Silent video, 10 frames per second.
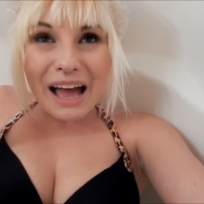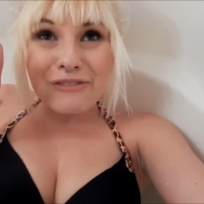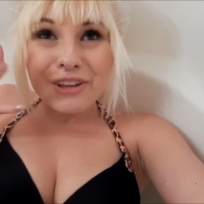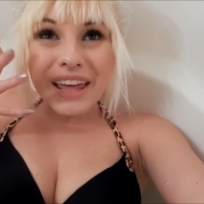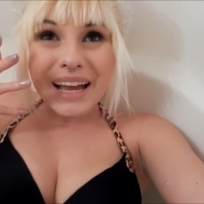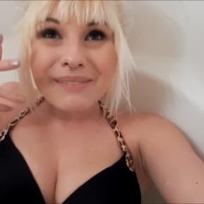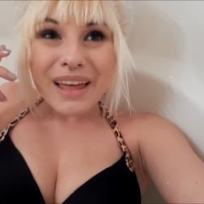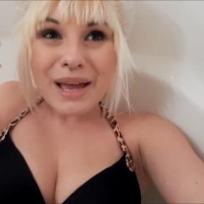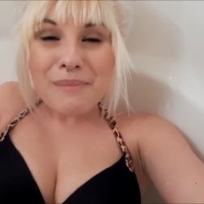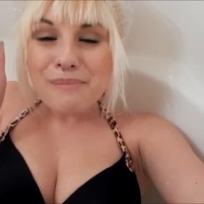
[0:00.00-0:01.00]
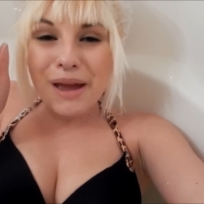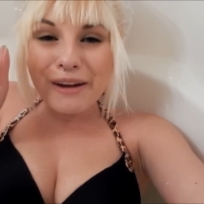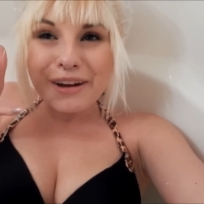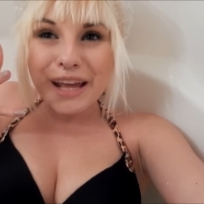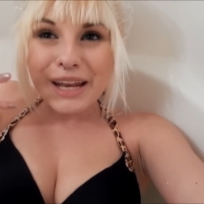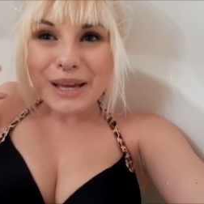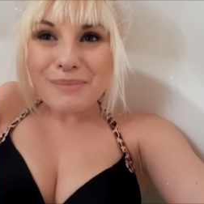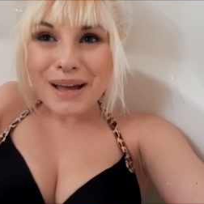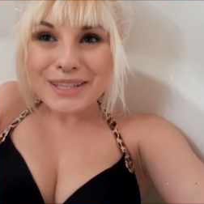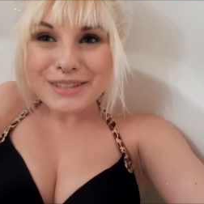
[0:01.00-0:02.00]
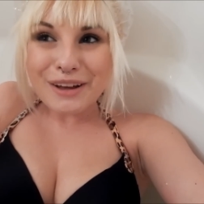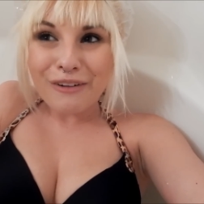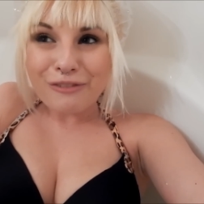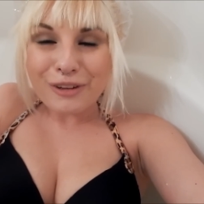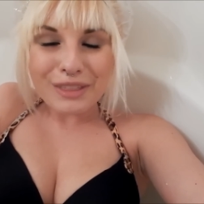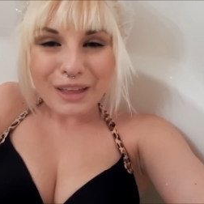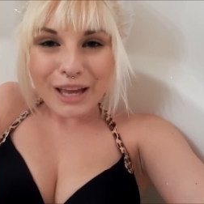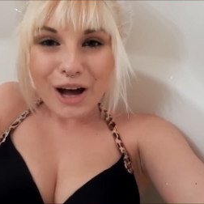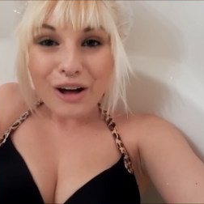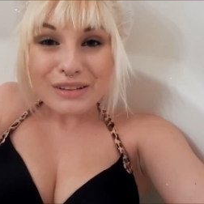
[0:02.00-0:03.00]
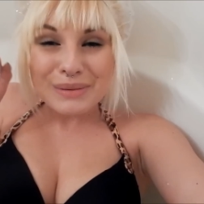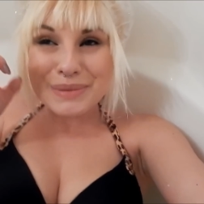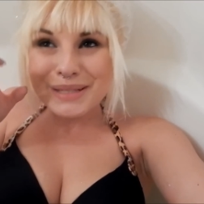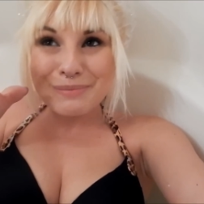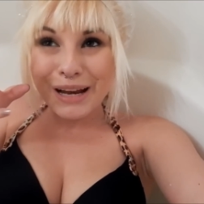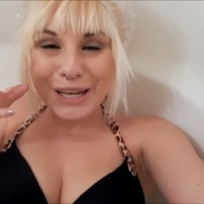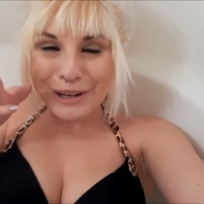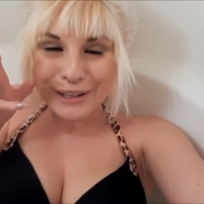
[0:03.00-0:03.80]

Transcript: I feel like I'm marinating myself with awesome smelly